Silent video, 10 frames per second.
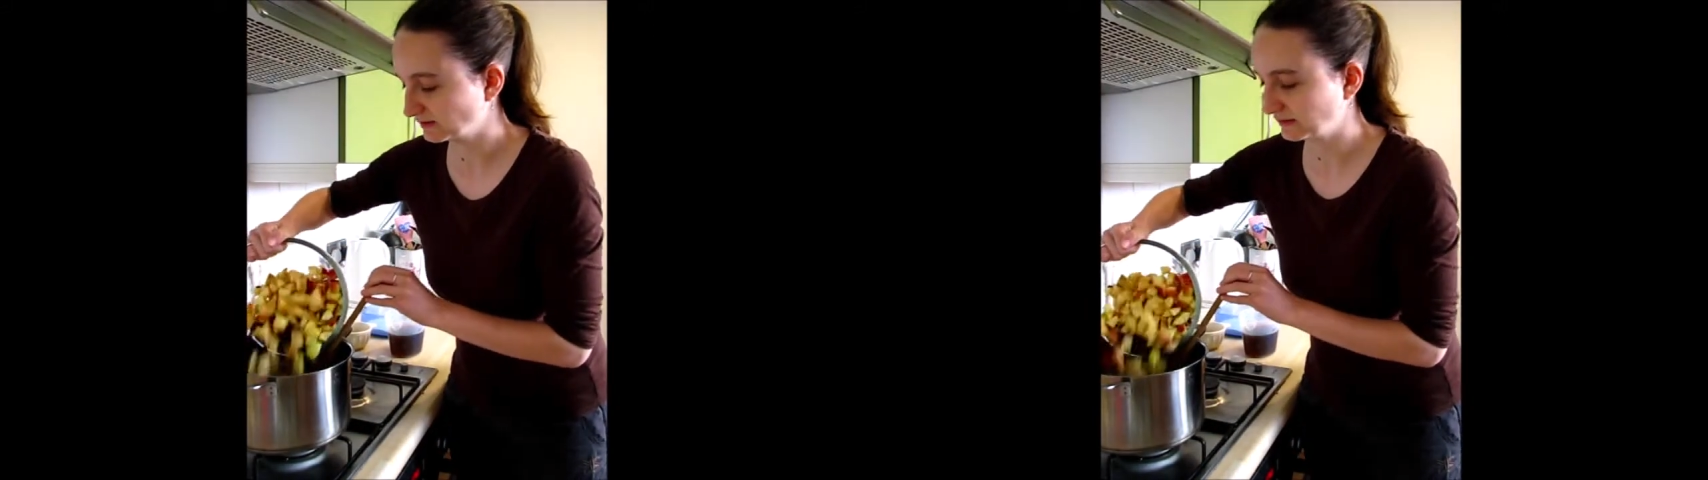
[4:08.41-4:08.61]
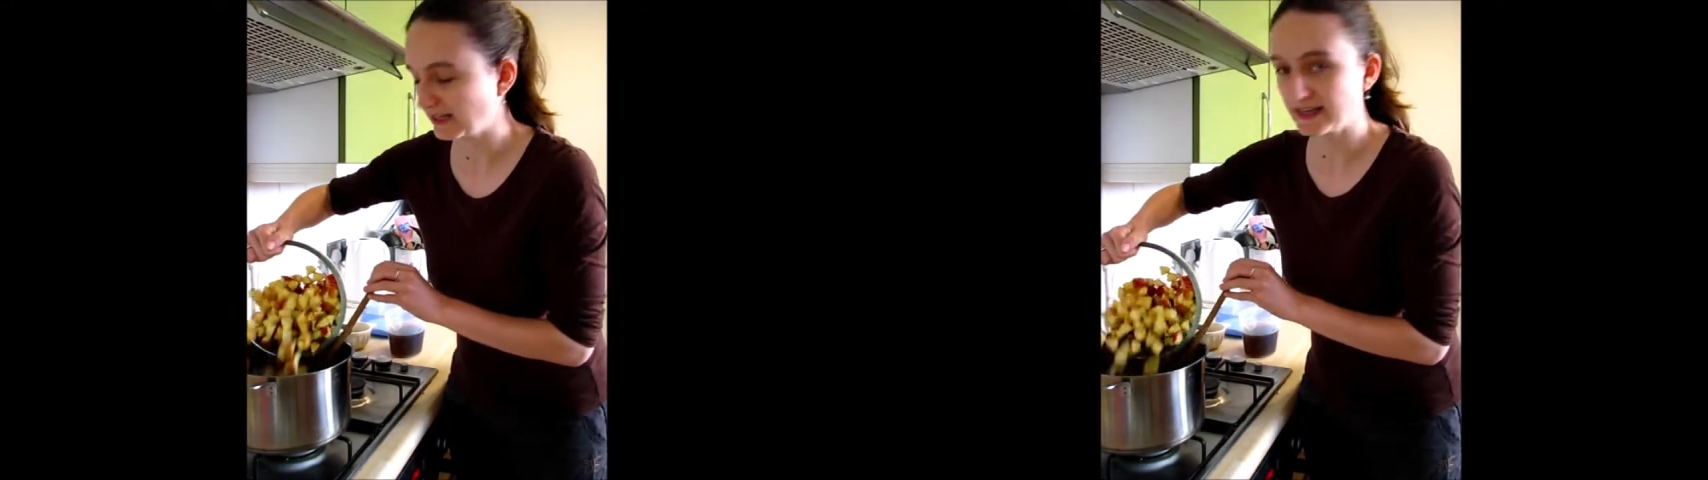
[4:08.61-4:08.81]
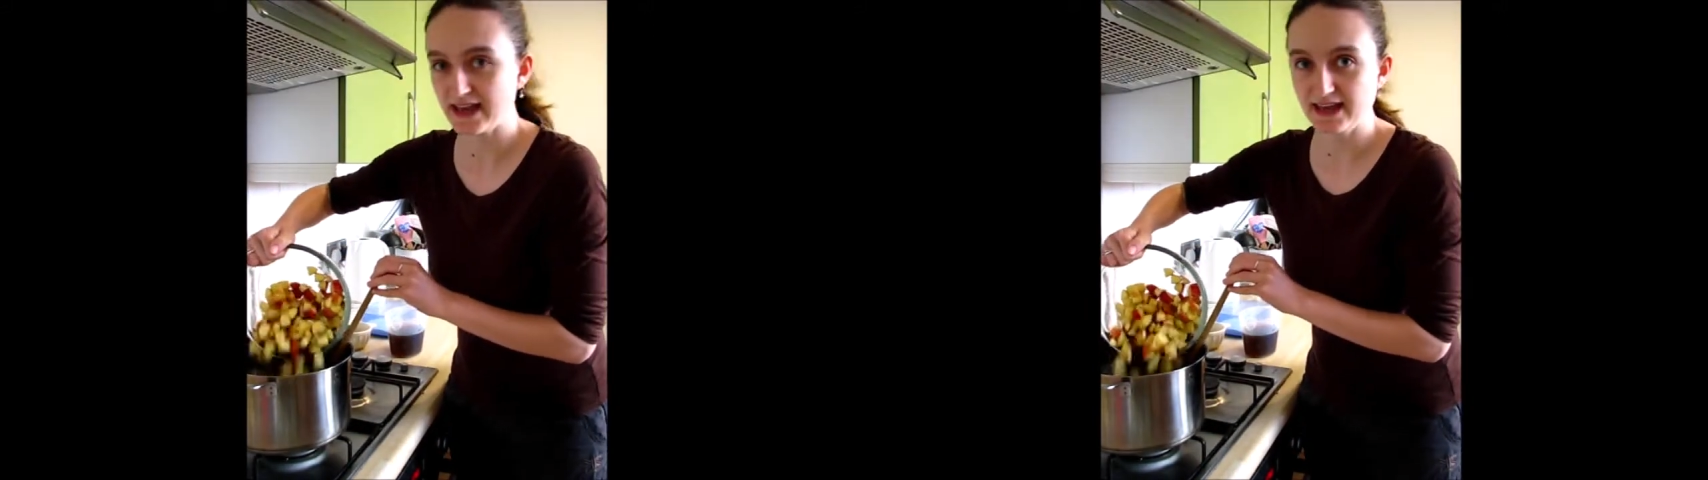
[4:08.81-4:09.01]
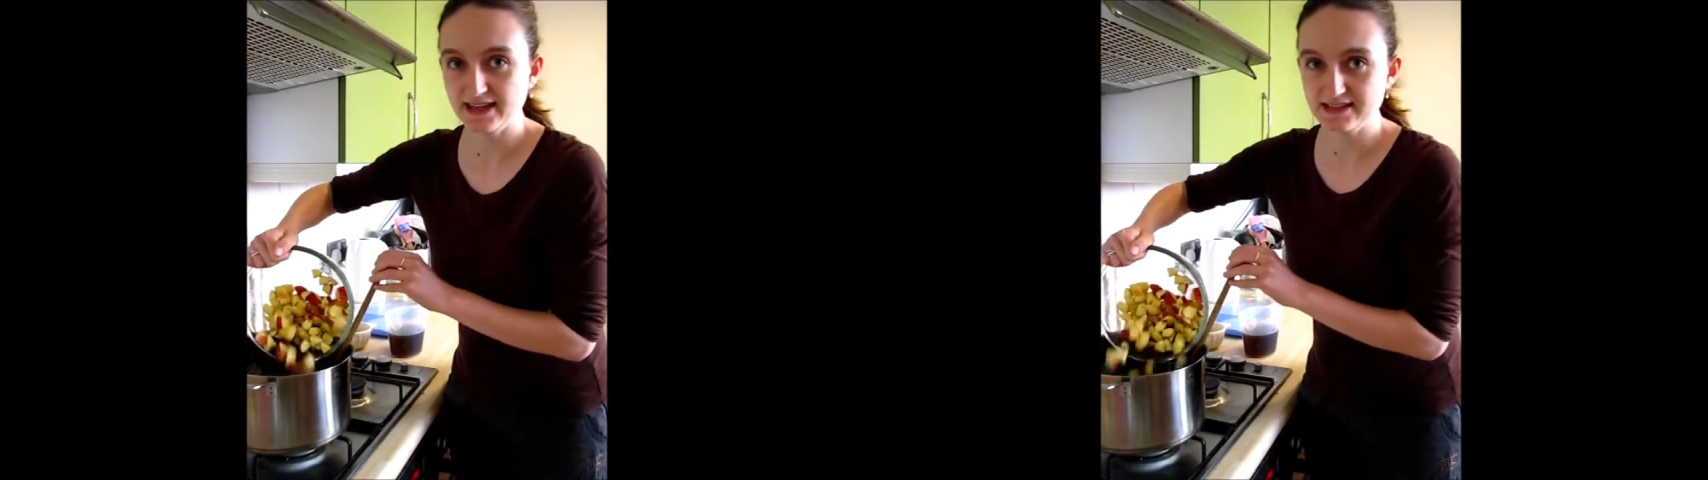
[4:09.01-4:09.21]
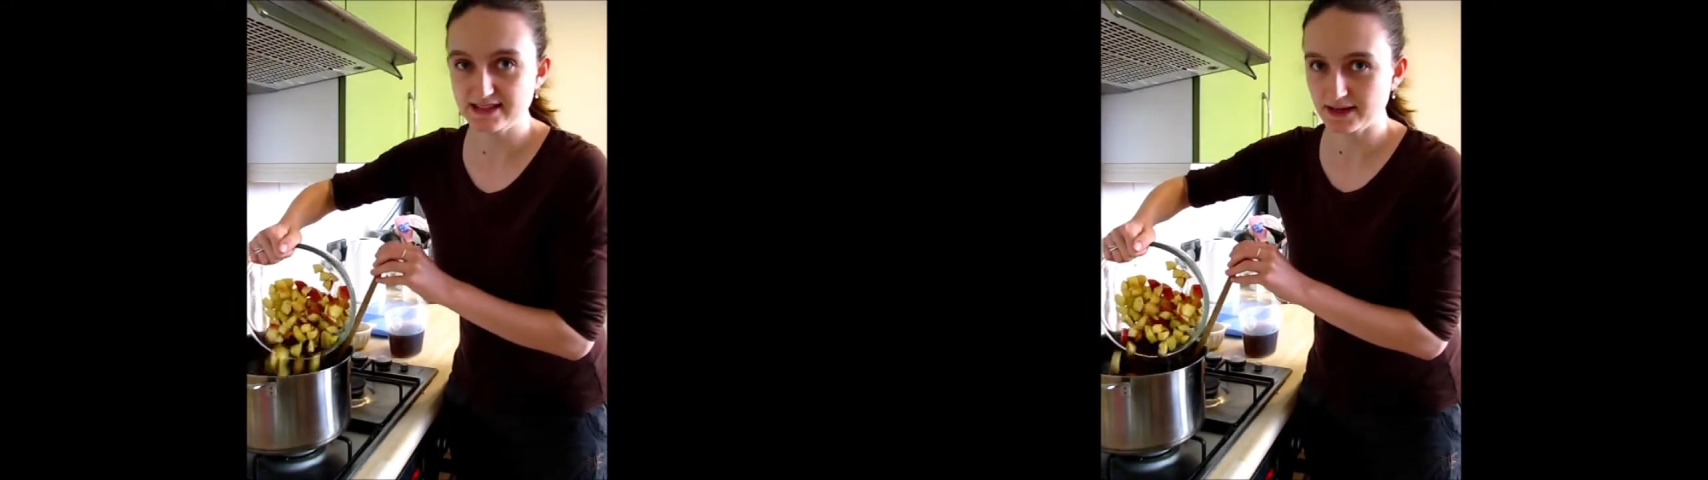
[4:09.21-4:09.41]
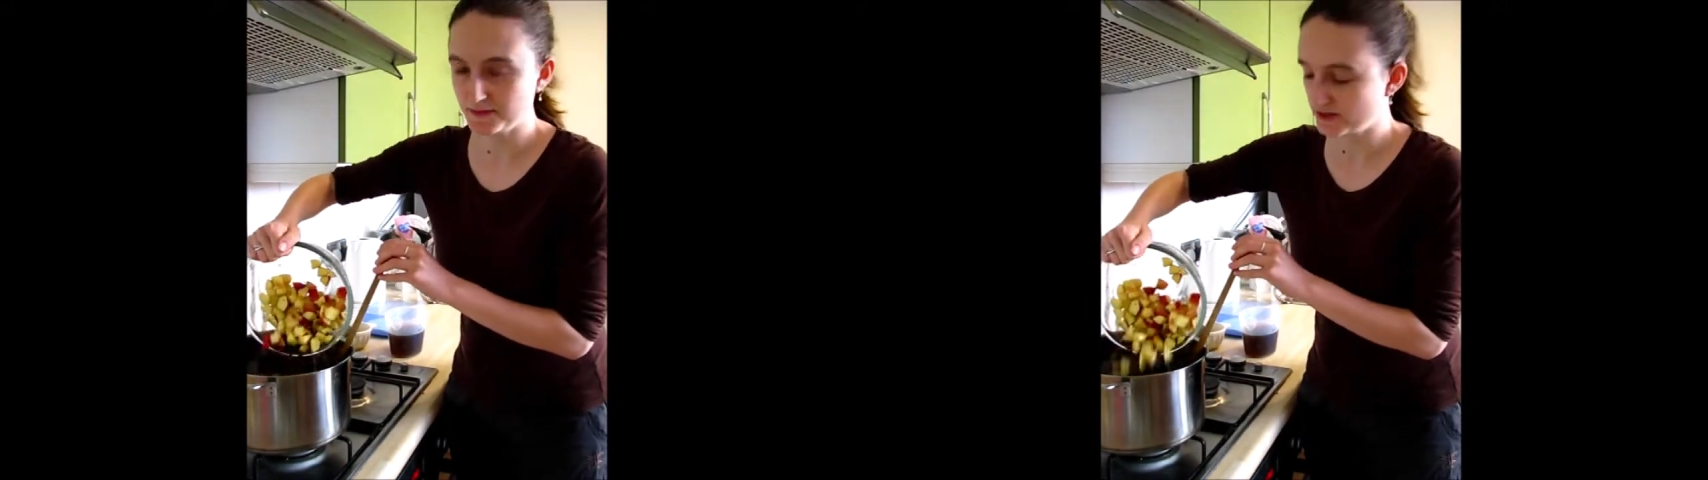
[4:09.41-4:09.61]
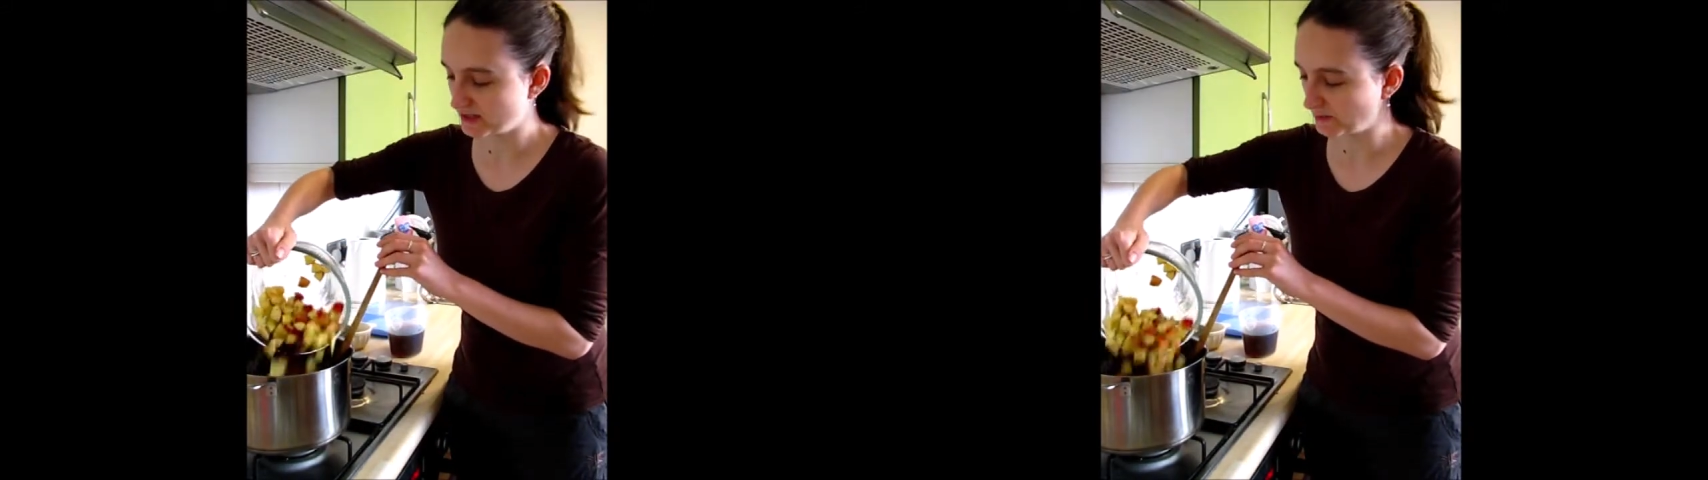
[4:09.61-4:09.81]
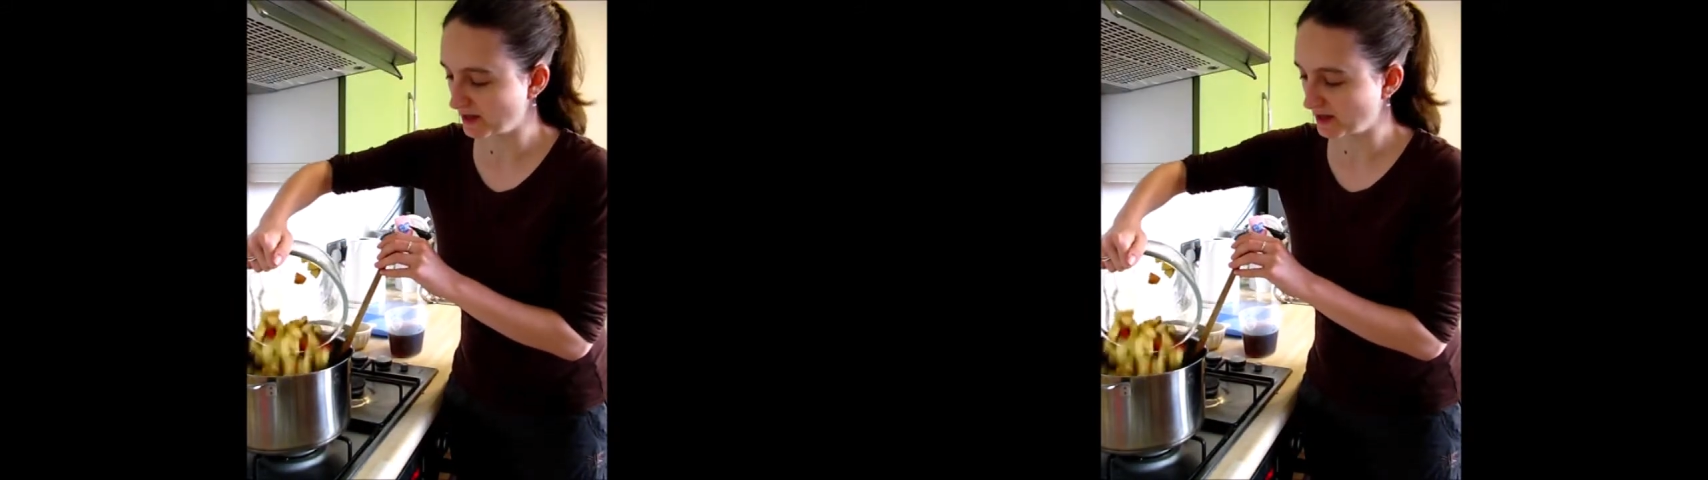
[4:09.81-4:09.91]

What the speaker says: Again, I'm using